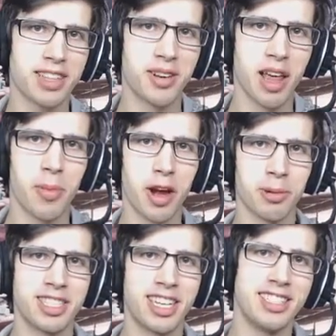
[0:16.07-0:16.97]
back to another
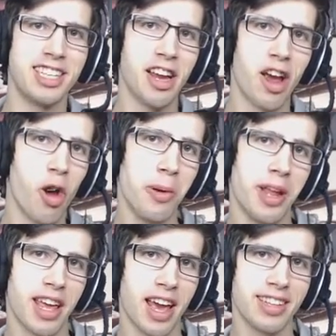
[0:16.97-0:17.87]
Pokémon TCG
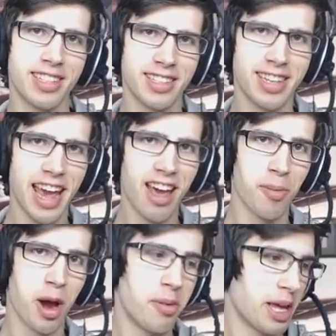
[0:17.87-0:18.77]
opening, and today I'm
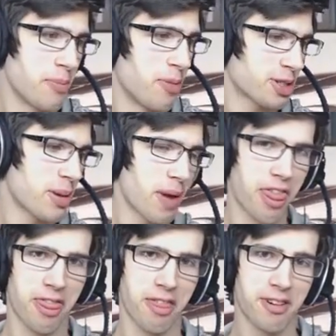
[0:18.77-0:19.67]
opening box number
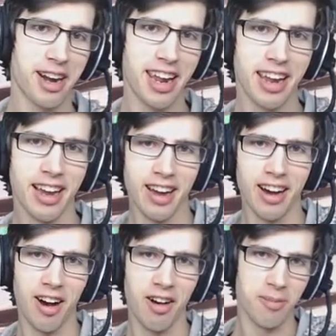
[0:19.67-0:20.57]
3
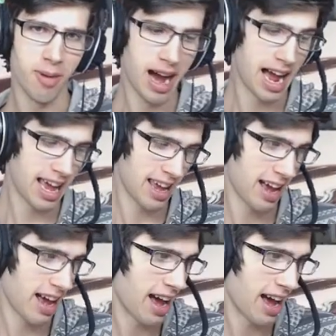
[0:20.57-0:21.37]
of my